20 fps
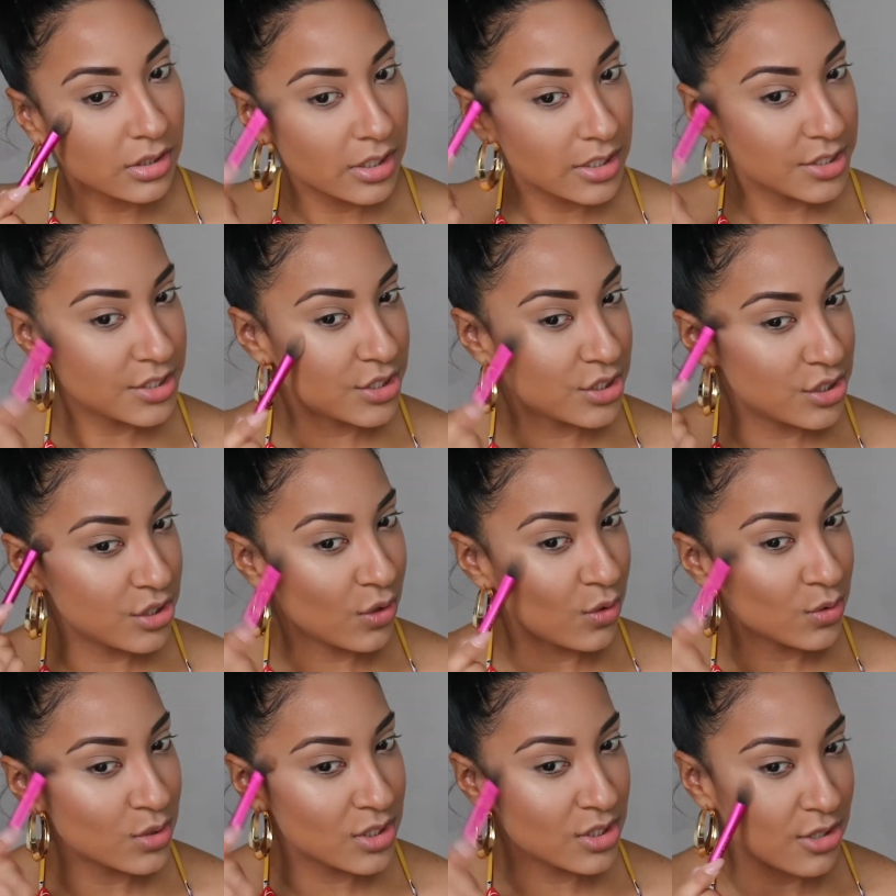It's
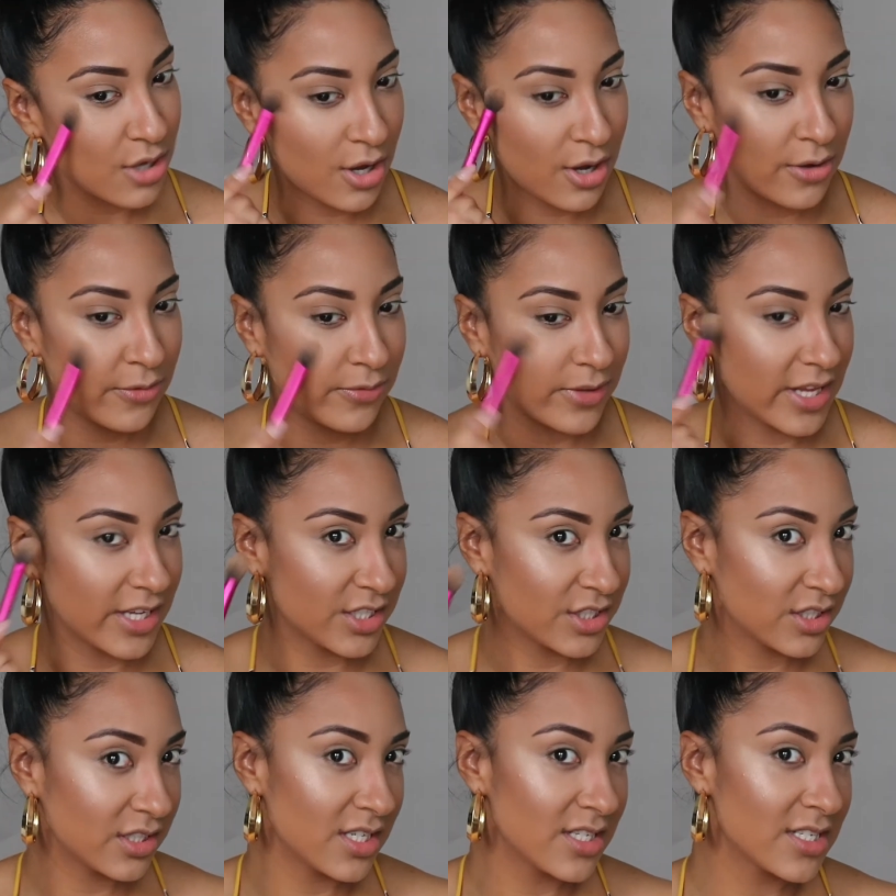so soft,
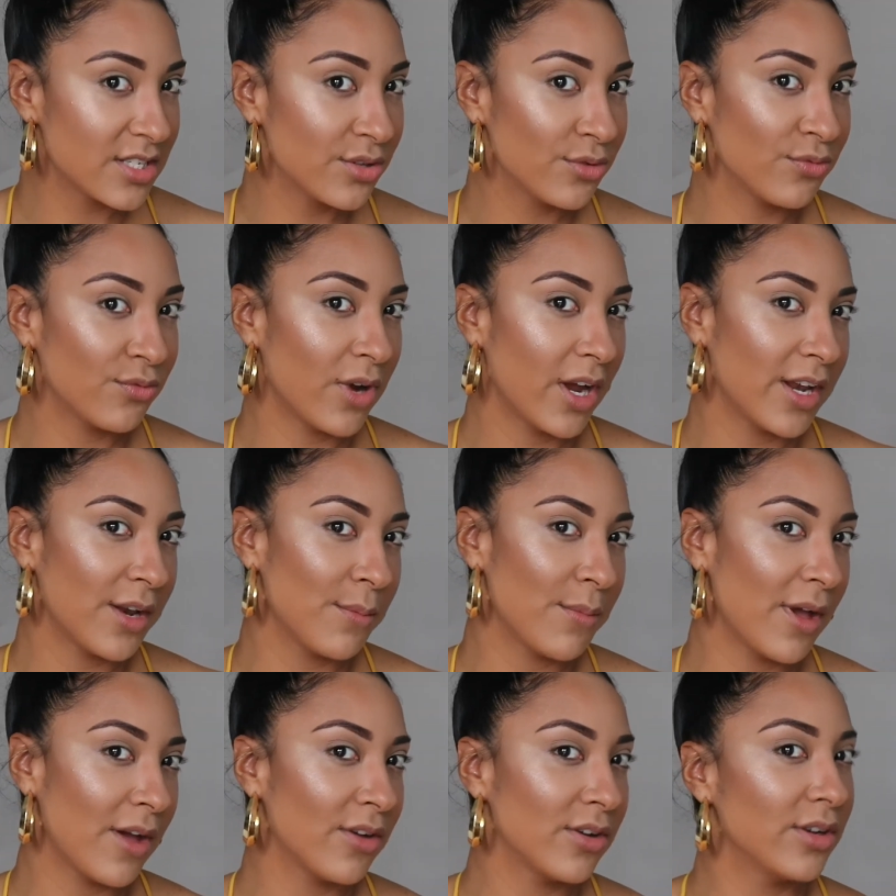like just the right
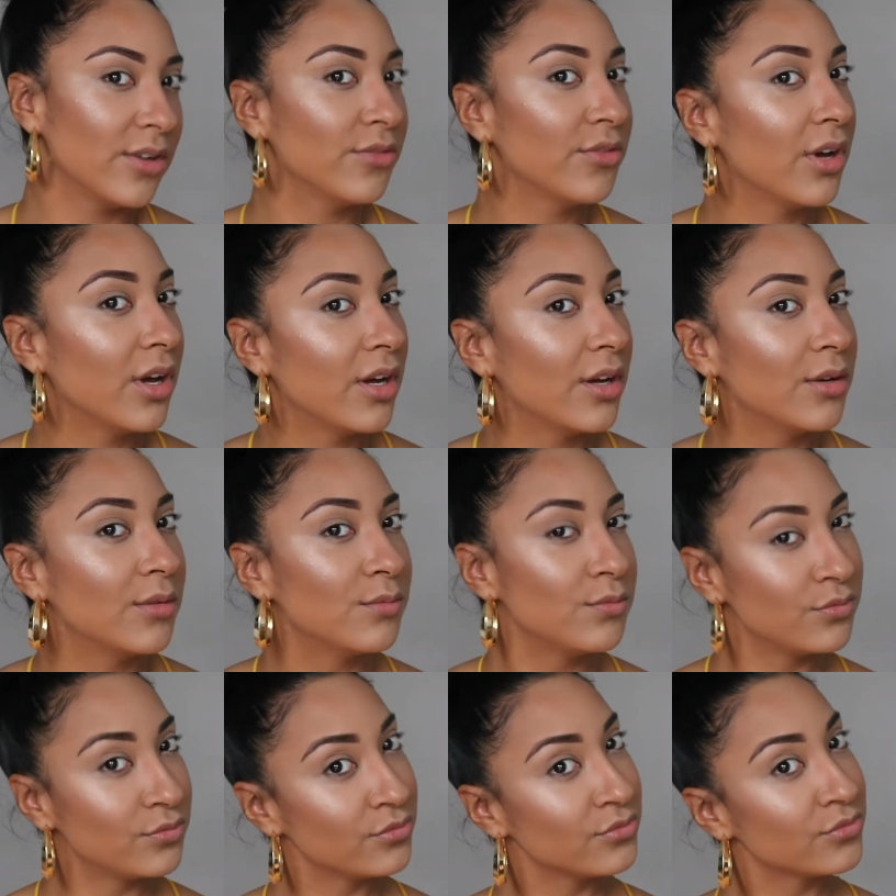amount of